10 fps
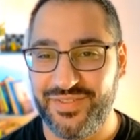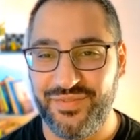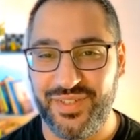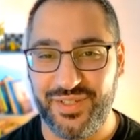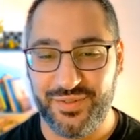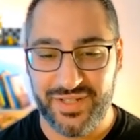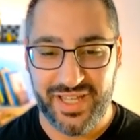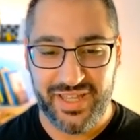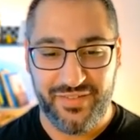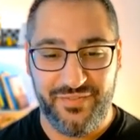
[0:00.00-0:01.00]
view
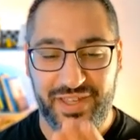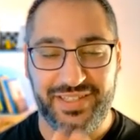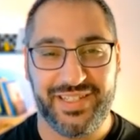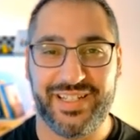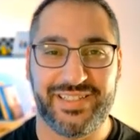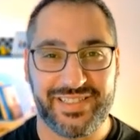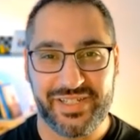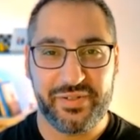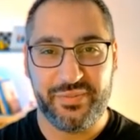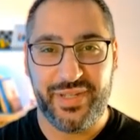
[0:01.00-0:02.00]
facing us. So
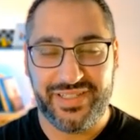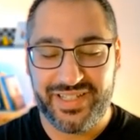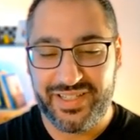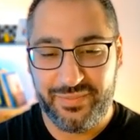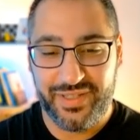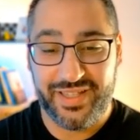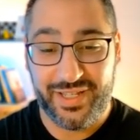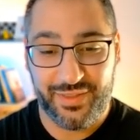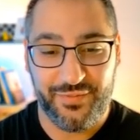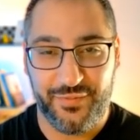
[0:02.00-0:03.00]
it would basically be
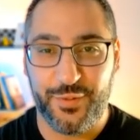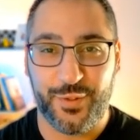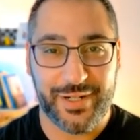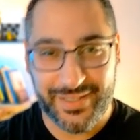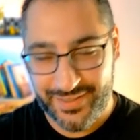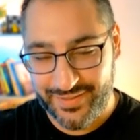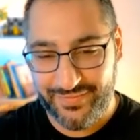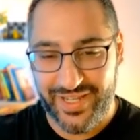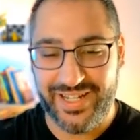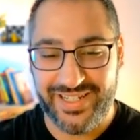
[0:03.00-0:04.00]
like the floor. So the
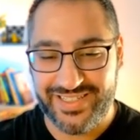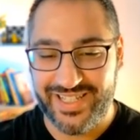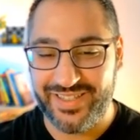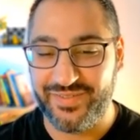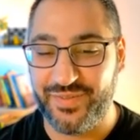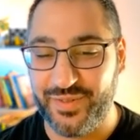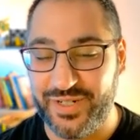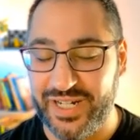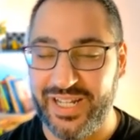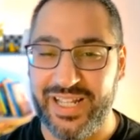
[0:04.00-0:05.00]
vanity is on the
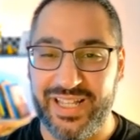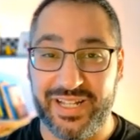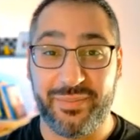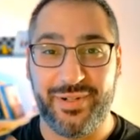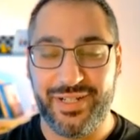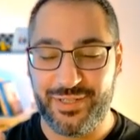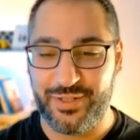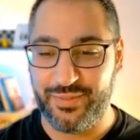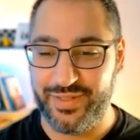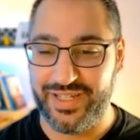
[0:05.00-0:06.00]
floor, like a pretty
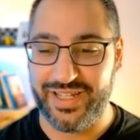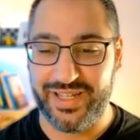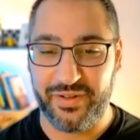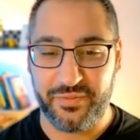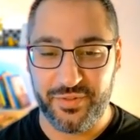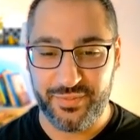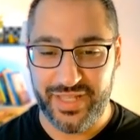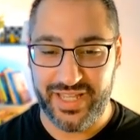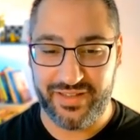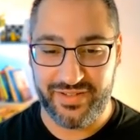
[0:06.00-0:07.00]
trippy uh, room
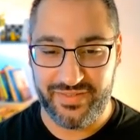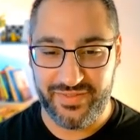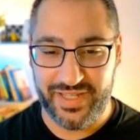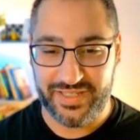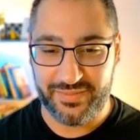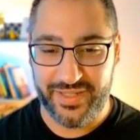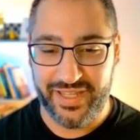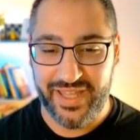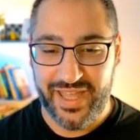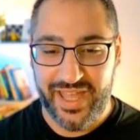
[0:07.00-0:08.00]
layout, if you ask me.
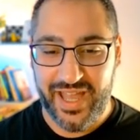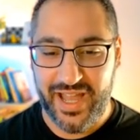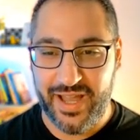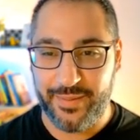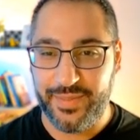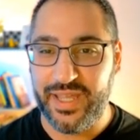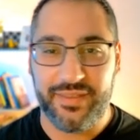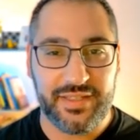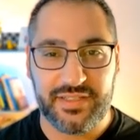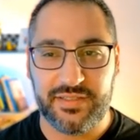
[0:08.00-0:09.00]
Um, yeah,
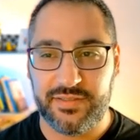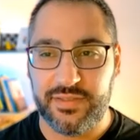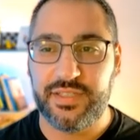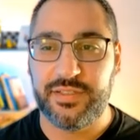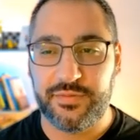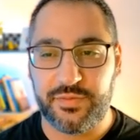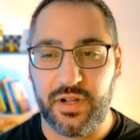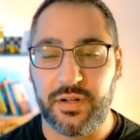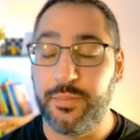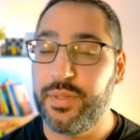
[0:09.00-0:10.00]
this is this is
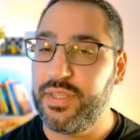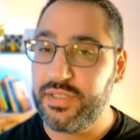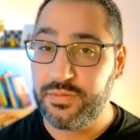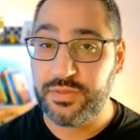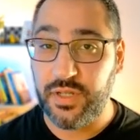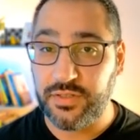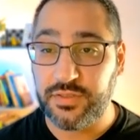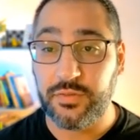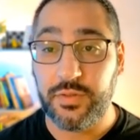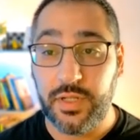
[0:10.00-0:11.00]
wrong. But this was
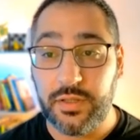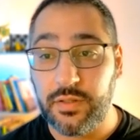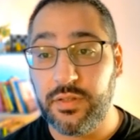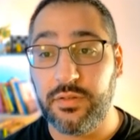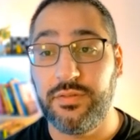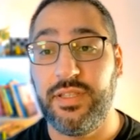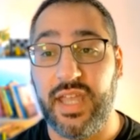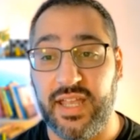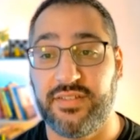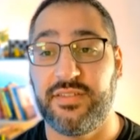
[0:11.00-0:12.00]
also another little
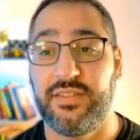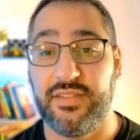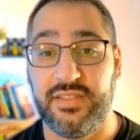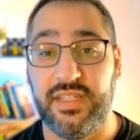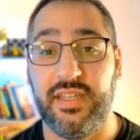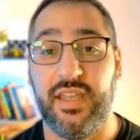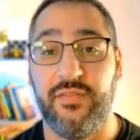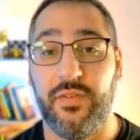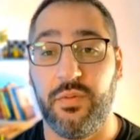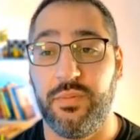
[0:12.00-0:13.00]
test to see
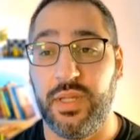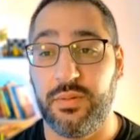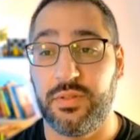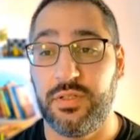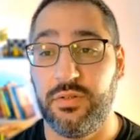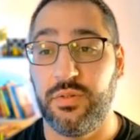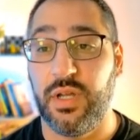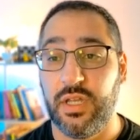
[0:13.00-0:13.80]
if it would be able to